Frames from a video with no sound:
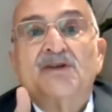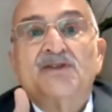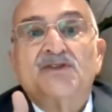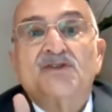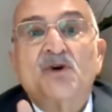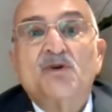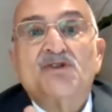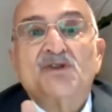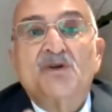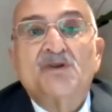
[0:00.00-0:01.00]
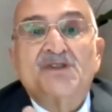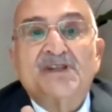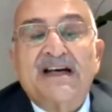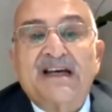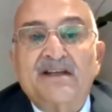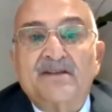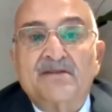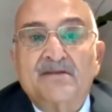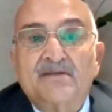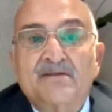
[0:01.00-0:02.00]
socio side?
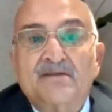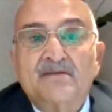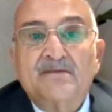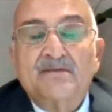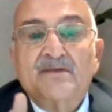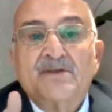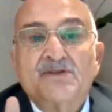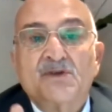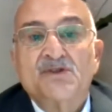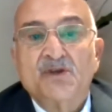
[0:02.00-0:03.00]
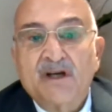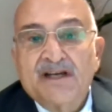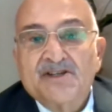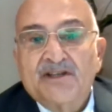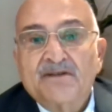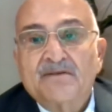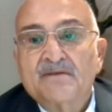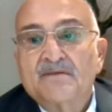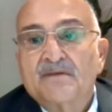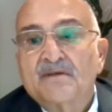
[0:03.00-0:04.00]
Sociology
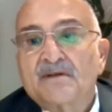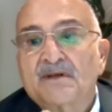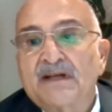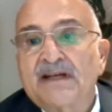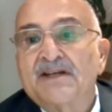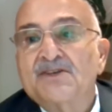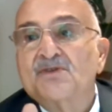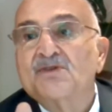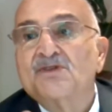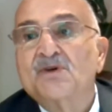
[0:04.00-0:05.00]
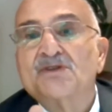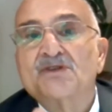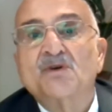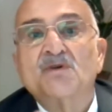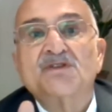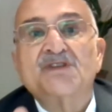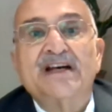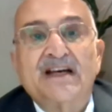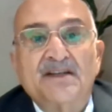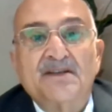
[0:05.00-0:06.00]
leads to socio
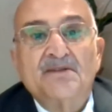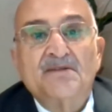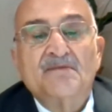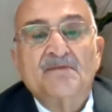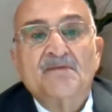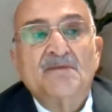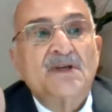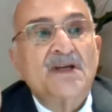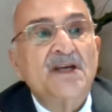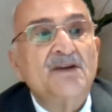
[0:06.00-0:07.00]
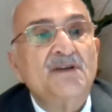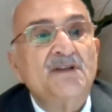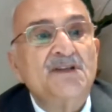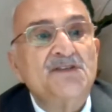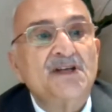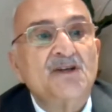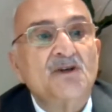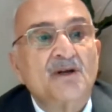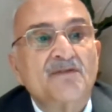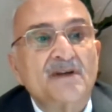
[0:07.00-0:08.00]
side if it is in
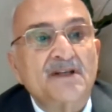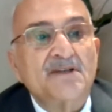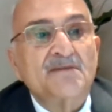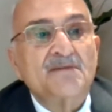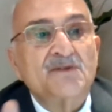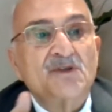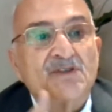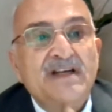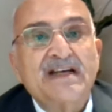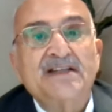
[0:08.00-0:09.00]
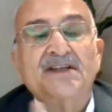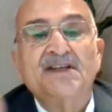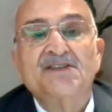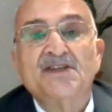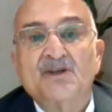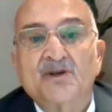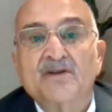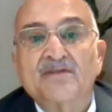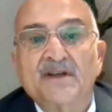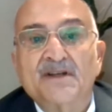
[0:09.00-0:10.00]
conflict. Society is in
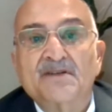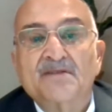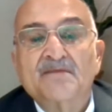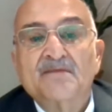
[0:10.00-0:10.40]
conflict.